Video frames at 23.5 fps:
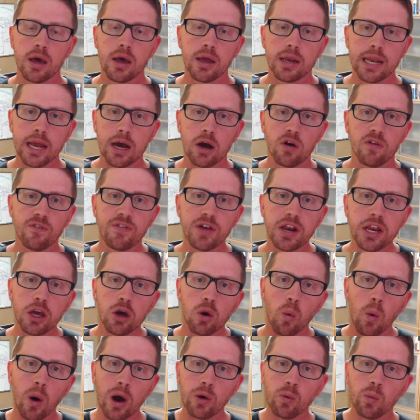Now, video
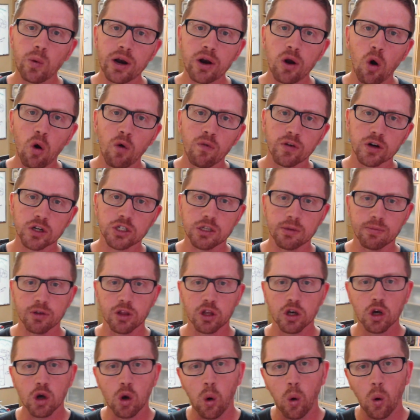one went over some of the
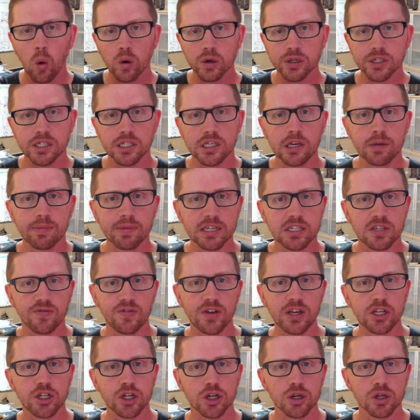core CMS
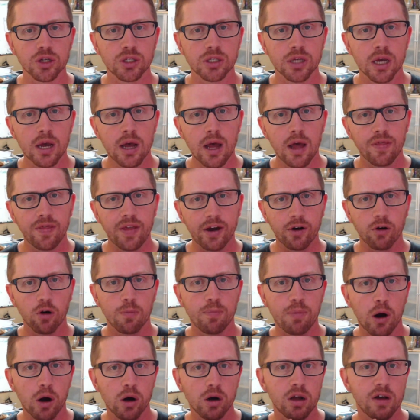features that are a
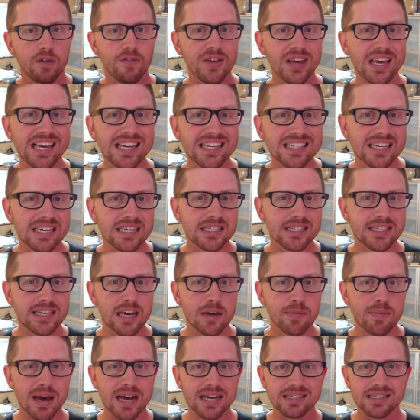part of Easy
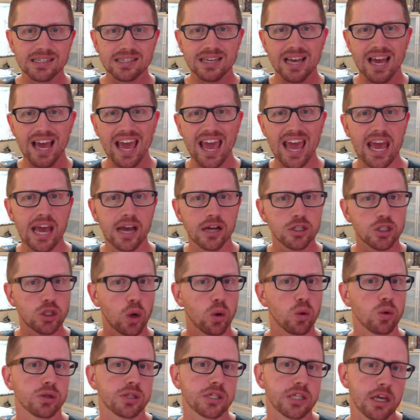CMS and
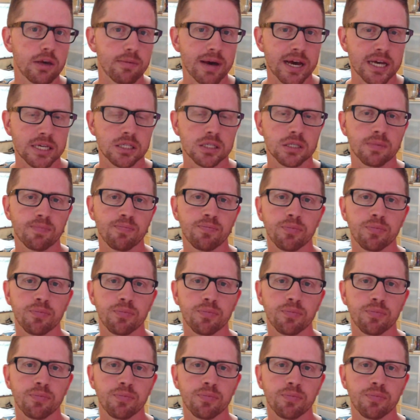Total CMS.